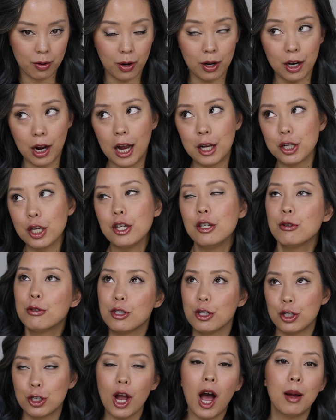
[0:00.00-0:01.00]
or I used
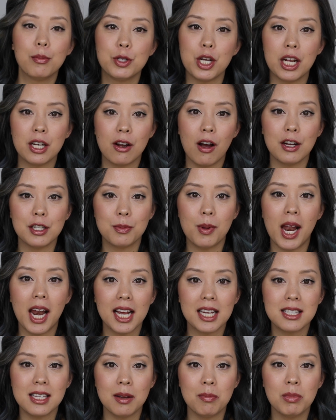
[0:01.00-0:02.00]
to shop Jane
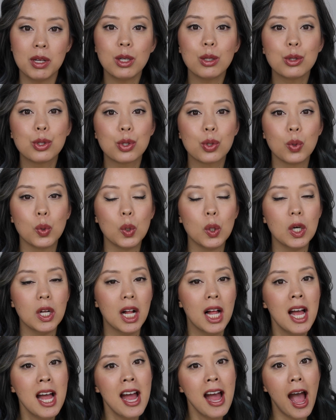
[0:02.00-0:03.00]
Cosmetics in middle school,